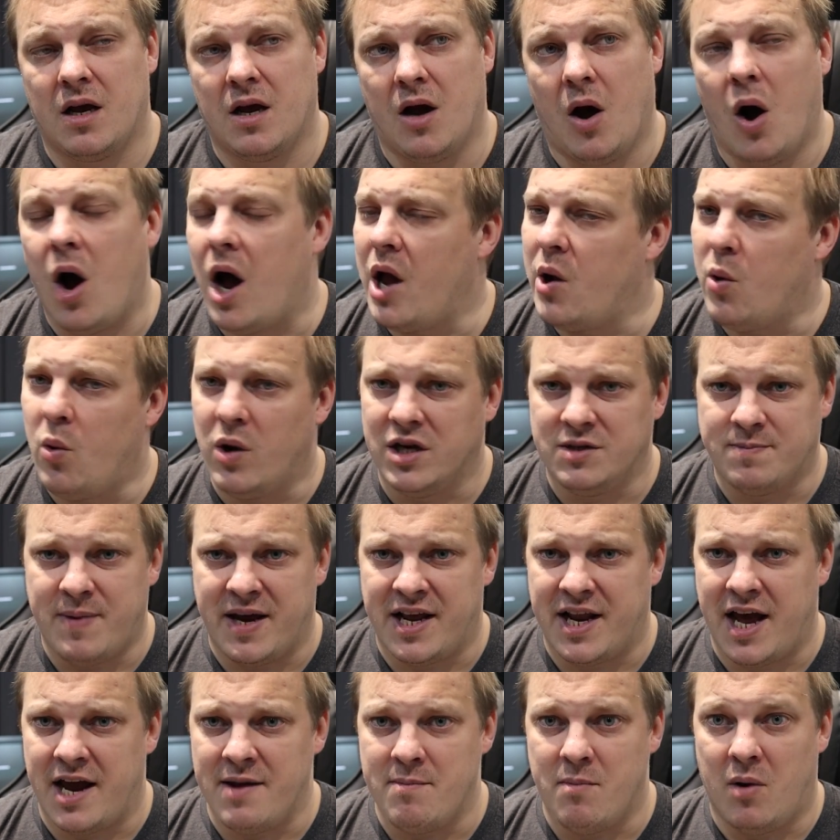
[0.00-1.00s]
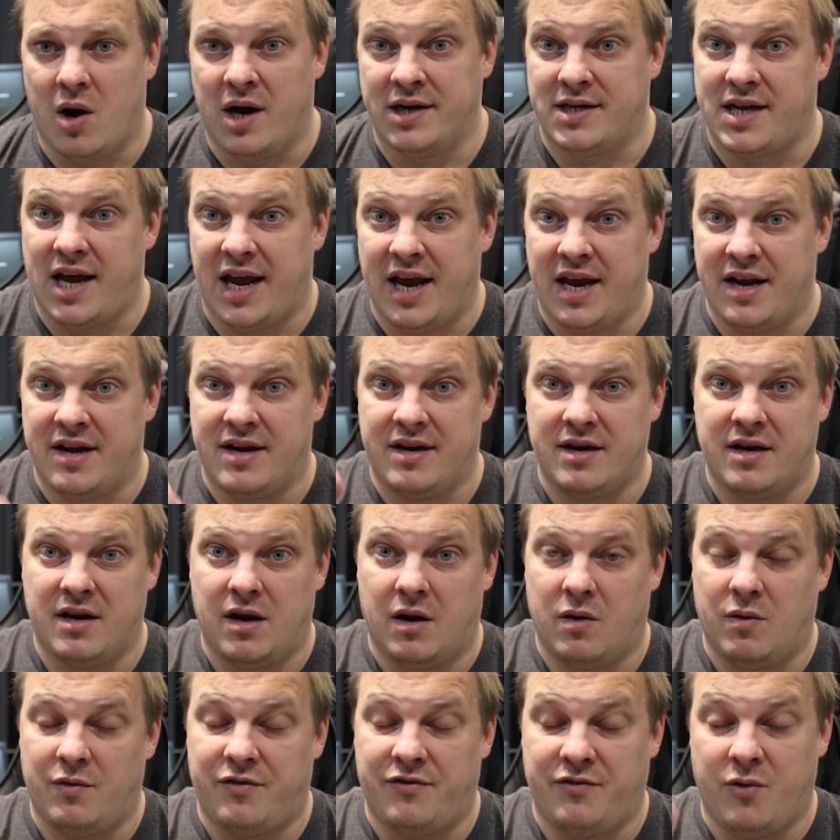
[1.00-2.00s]
I always bear that in mind
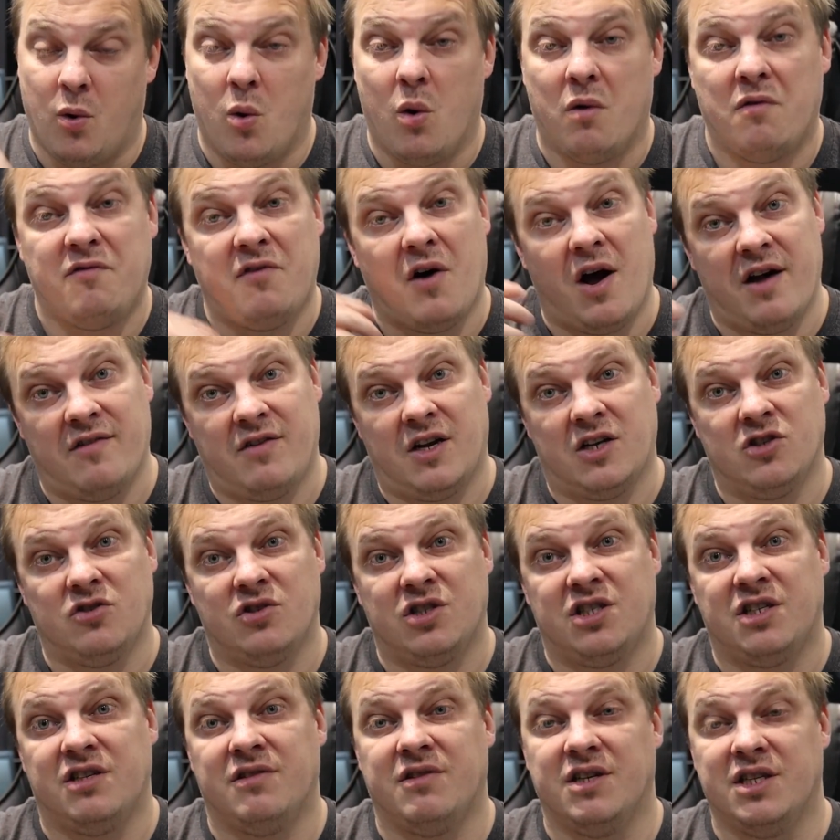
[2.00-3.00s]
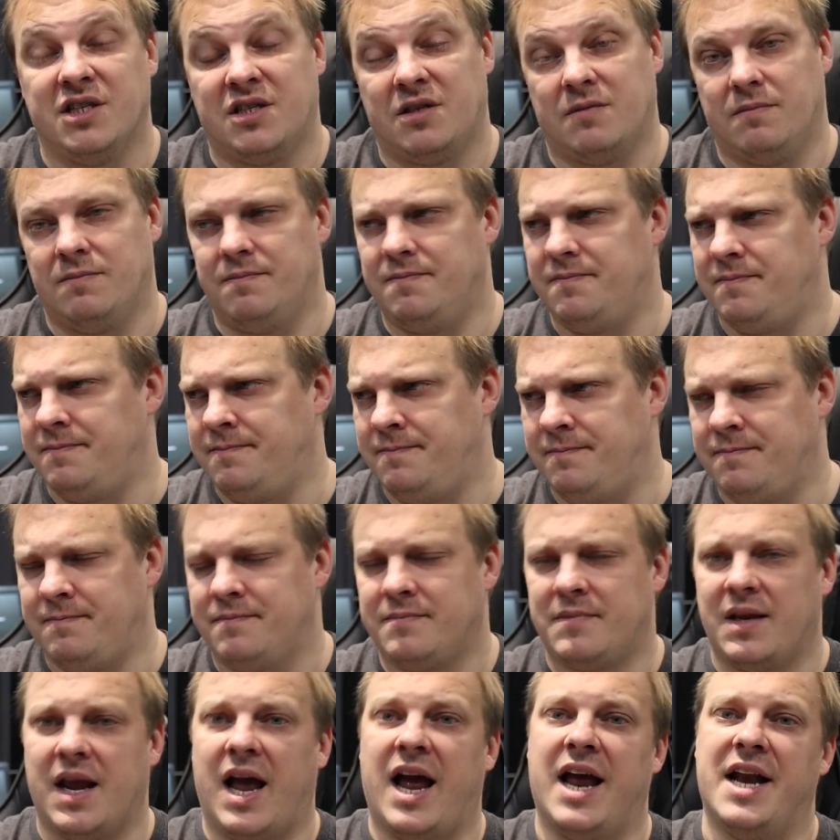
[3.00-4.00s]
for 500 series
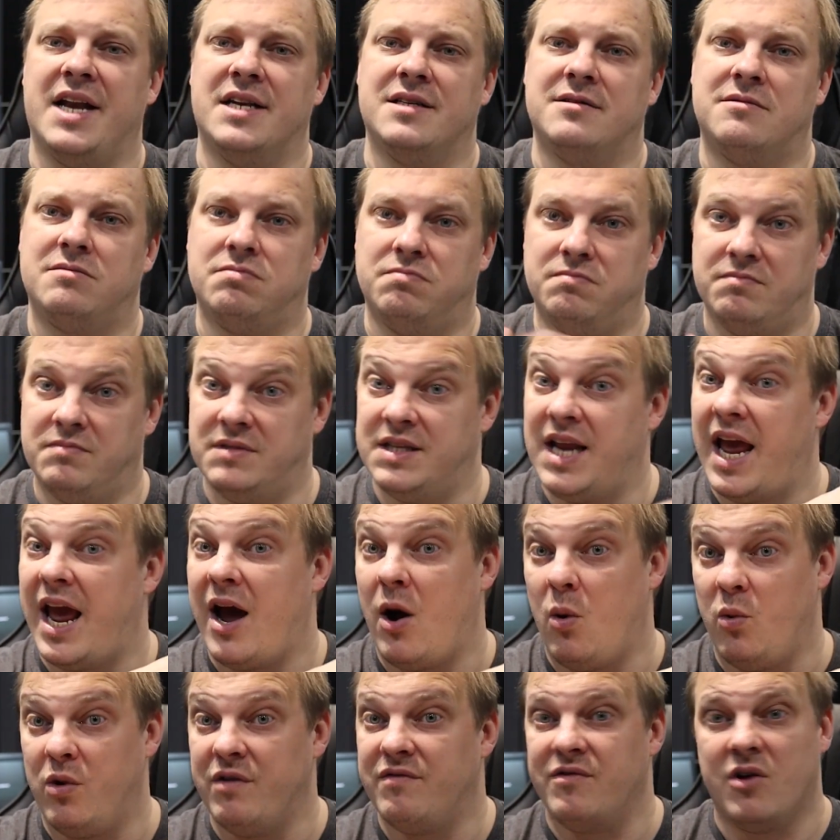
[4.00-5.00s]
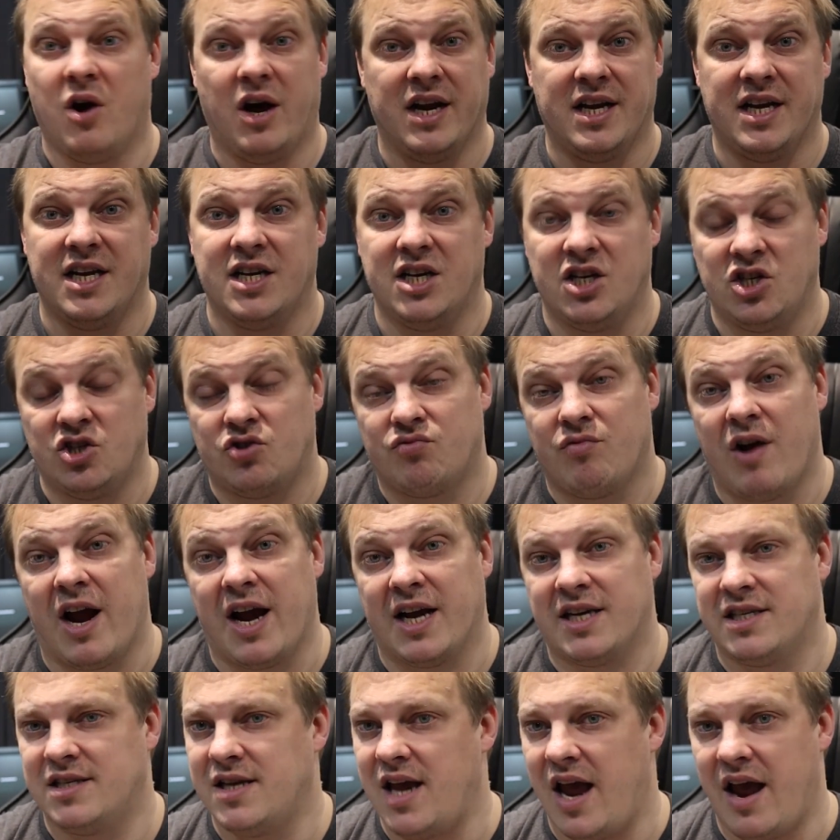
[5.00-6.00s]
and now with 19-inch
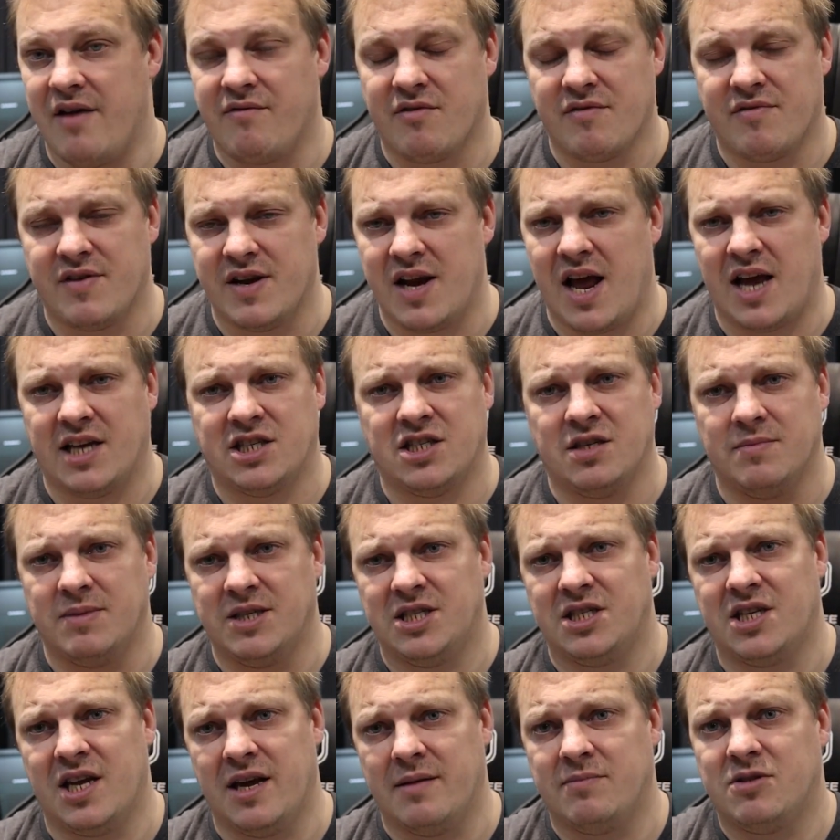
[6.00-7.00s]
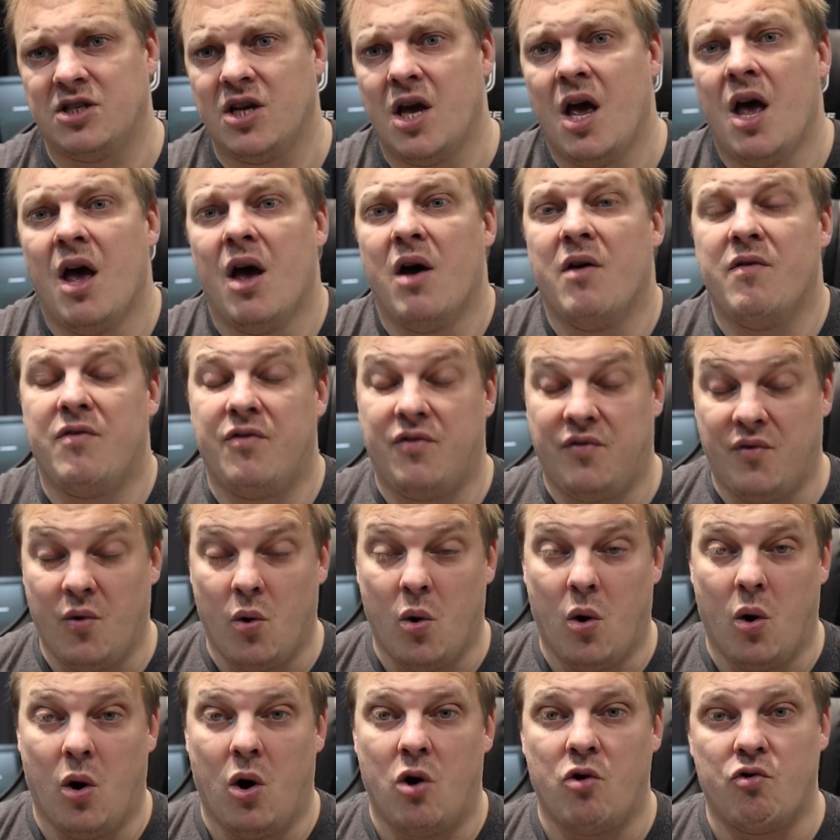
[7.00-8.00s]
racks, everything has to be stepped
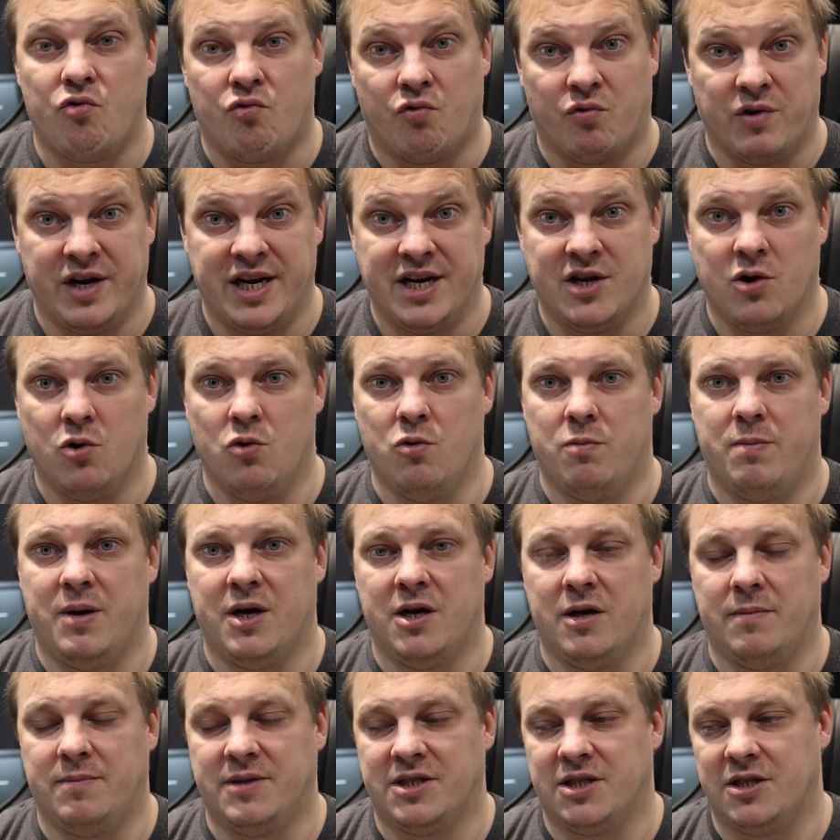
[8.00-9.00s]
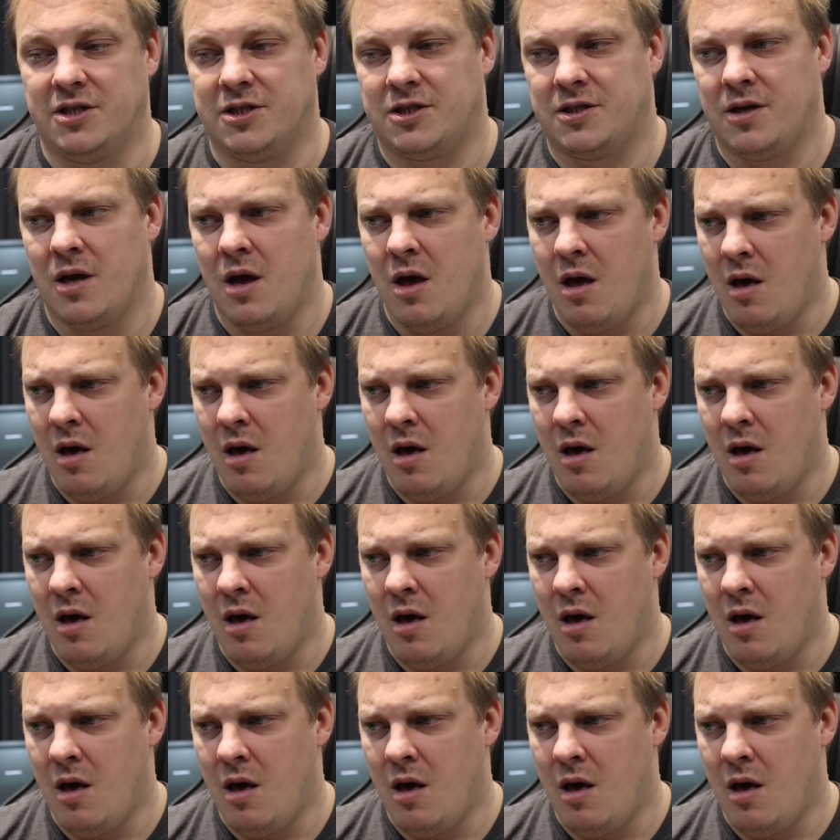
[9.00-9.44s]
for recall purposes.